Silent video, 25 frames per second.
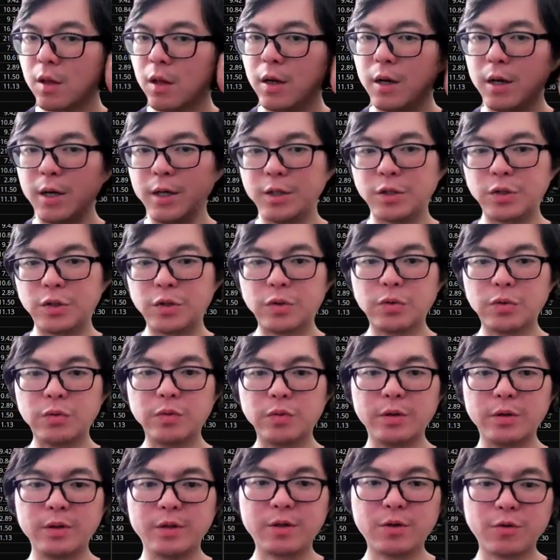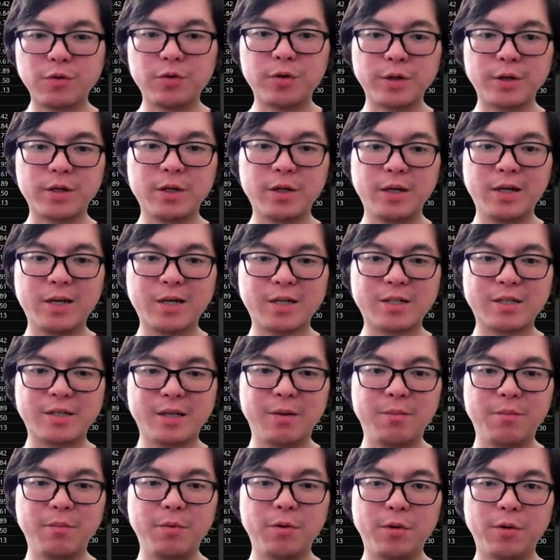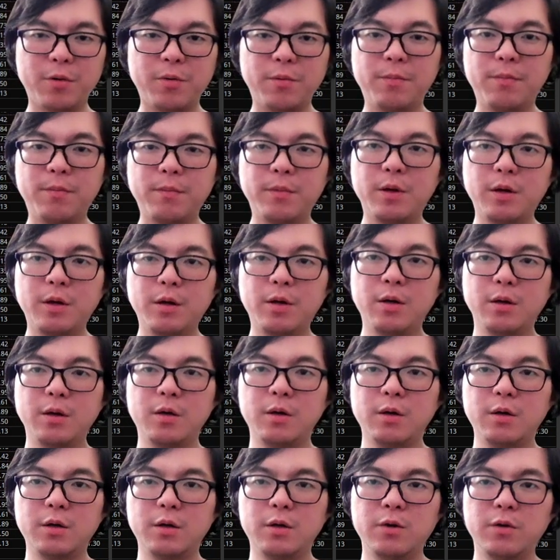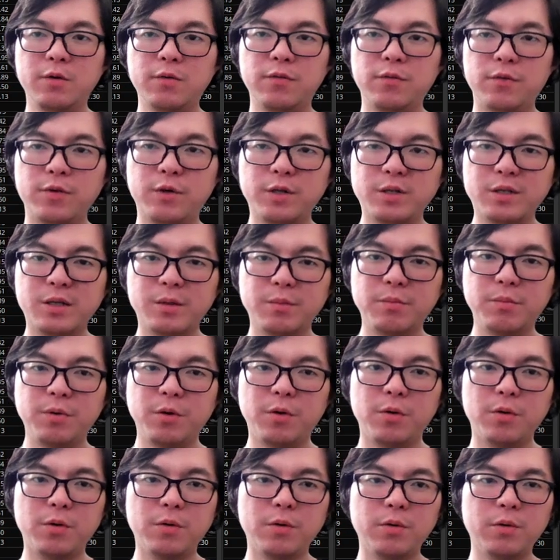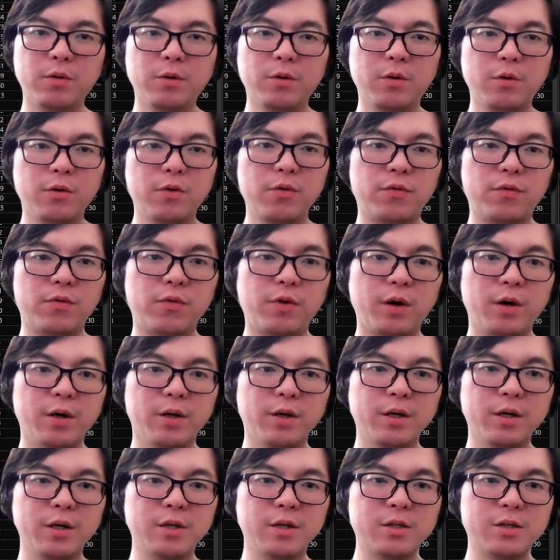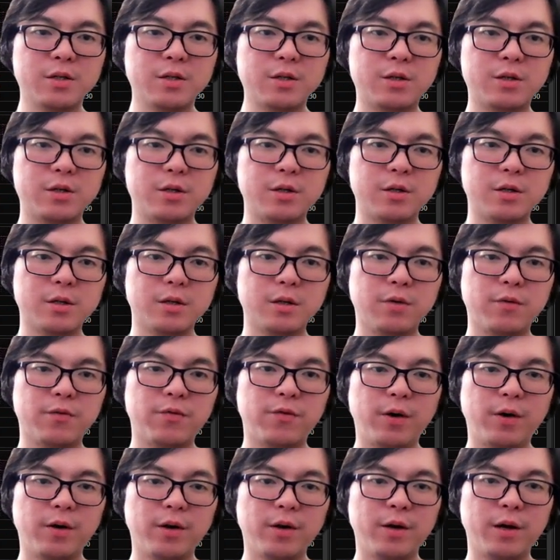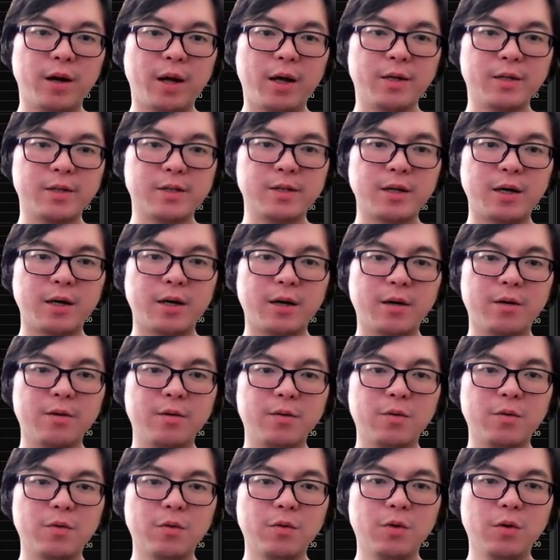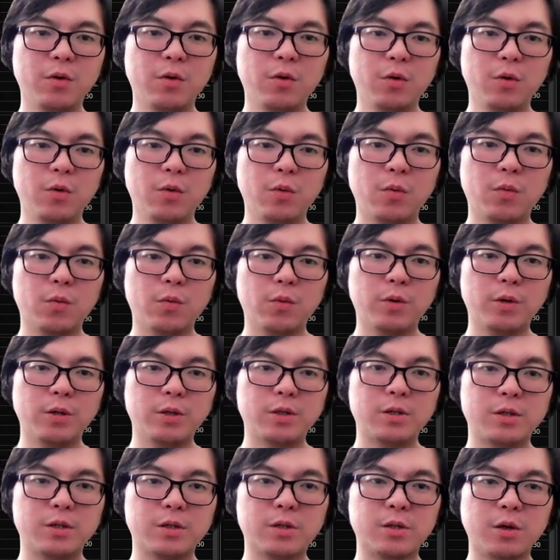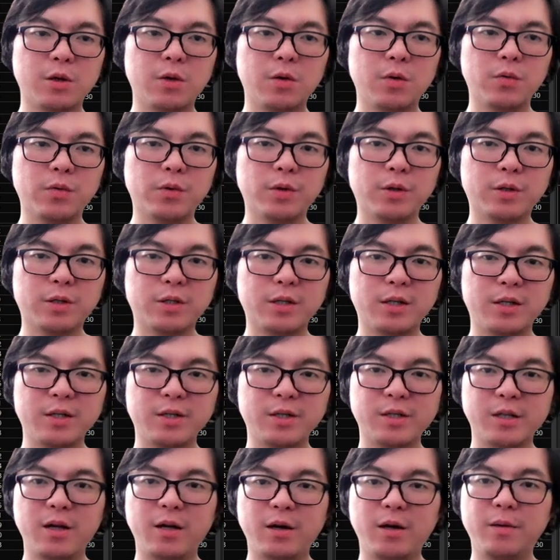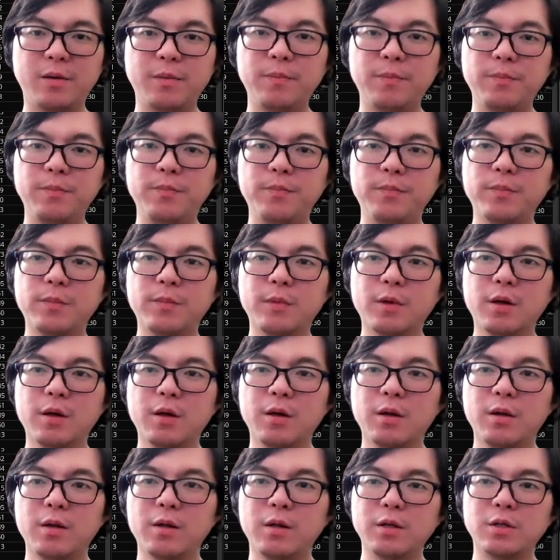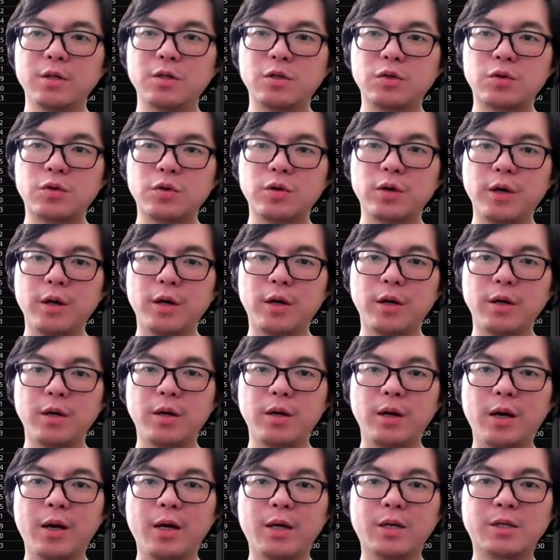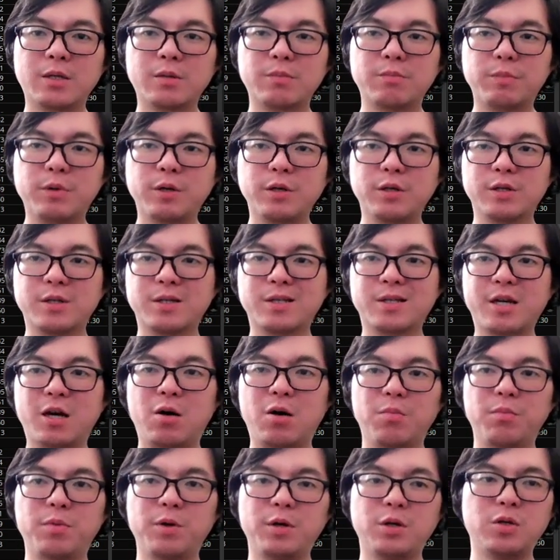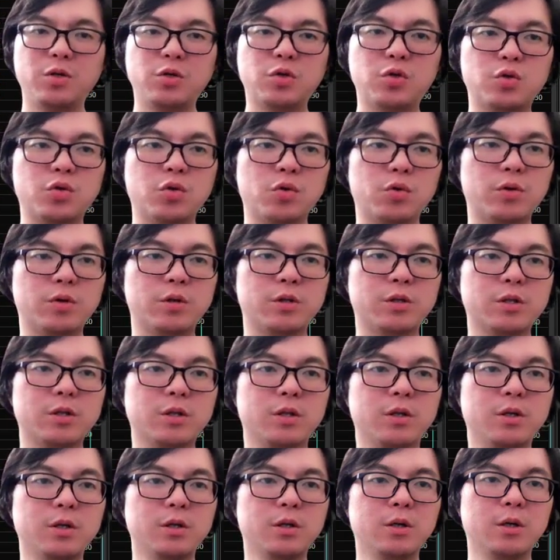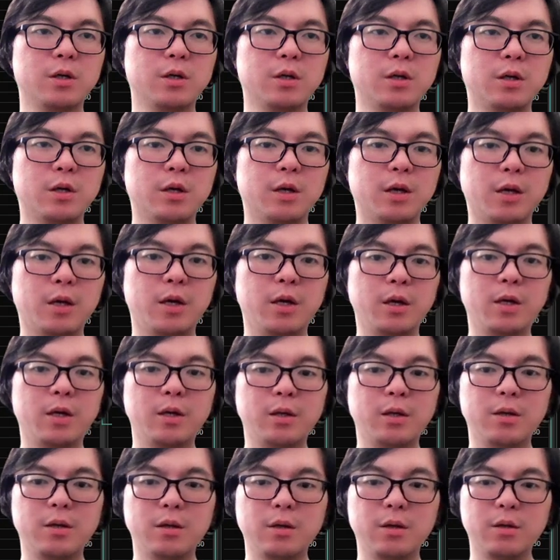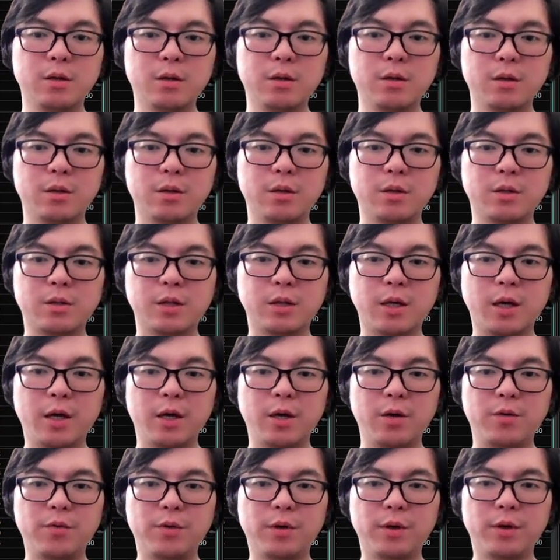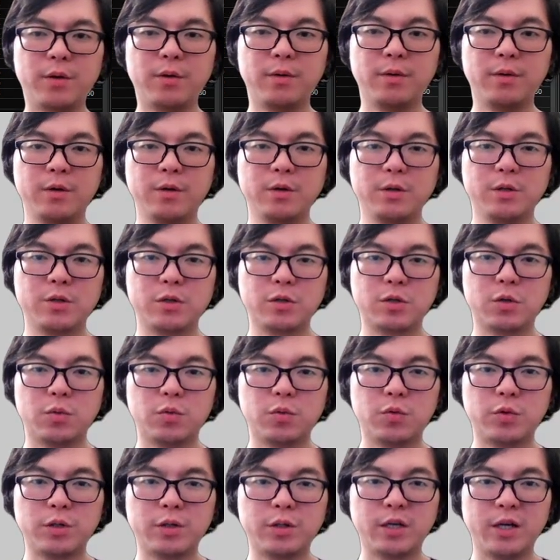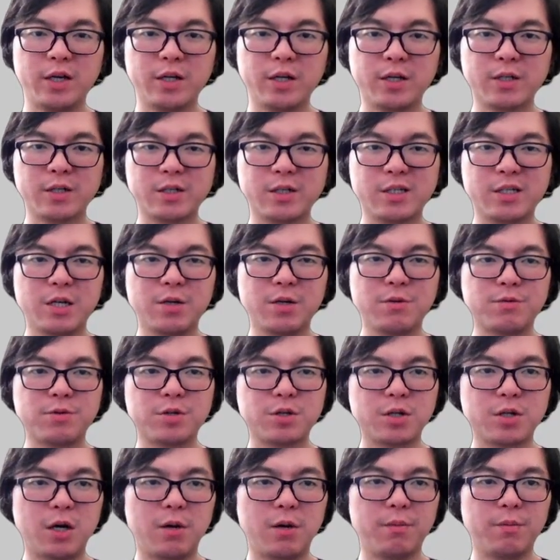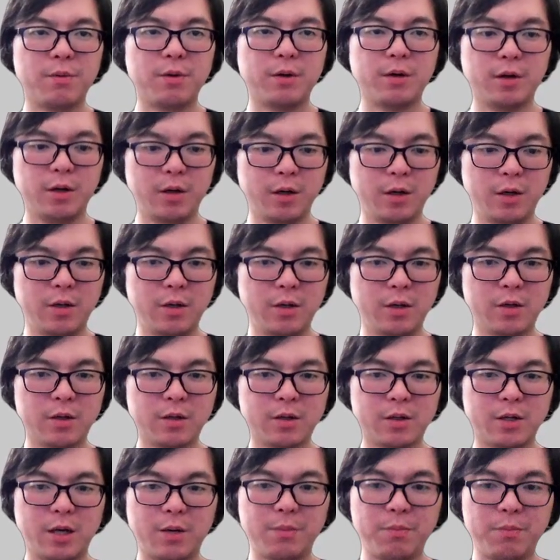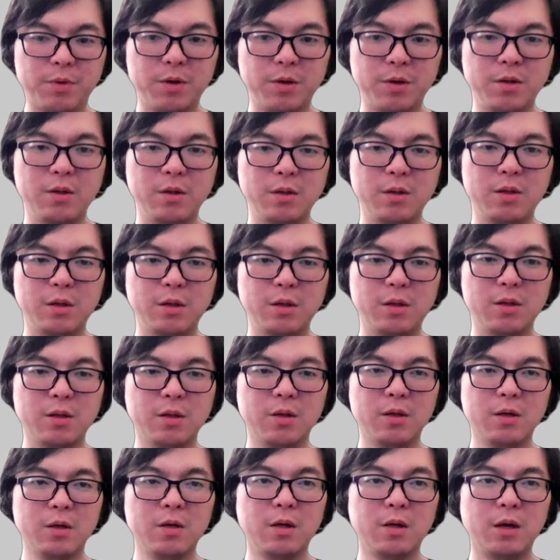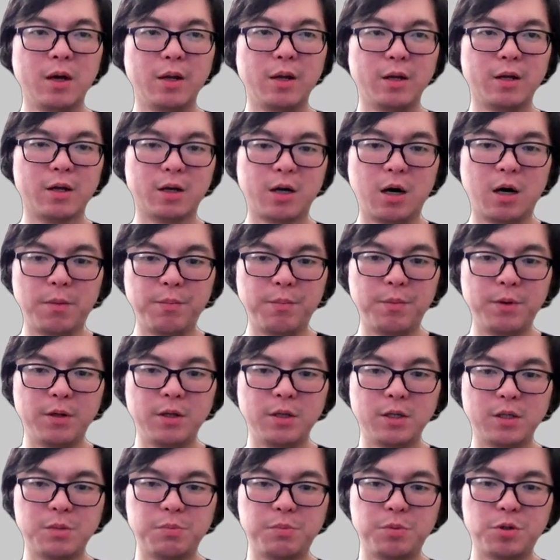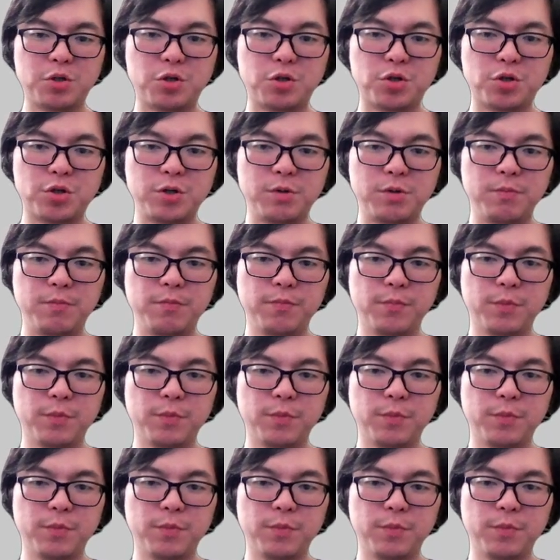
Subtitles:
Let's do a quick example. For example, from the last time we saw the Tesla, this trade is been scalping short in this area. So we take a snapshot and type in and copy this picture.